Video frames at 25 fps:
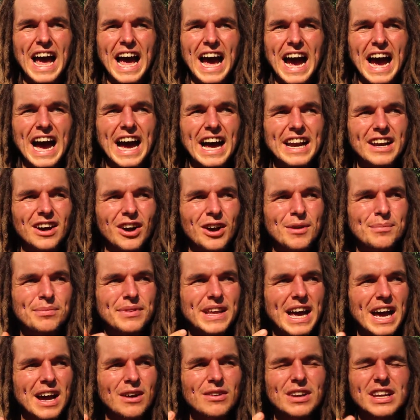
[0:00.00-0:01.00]
And
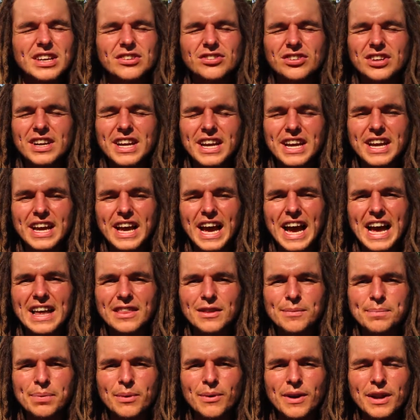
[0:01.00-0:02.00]
I'm now literally at
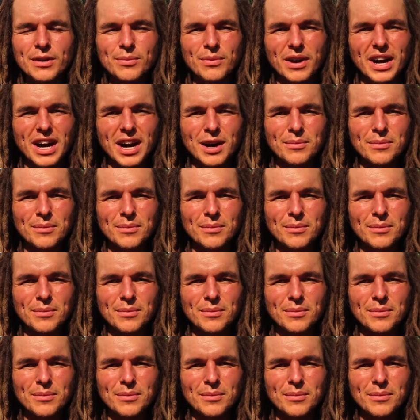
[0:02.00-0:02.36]
the point where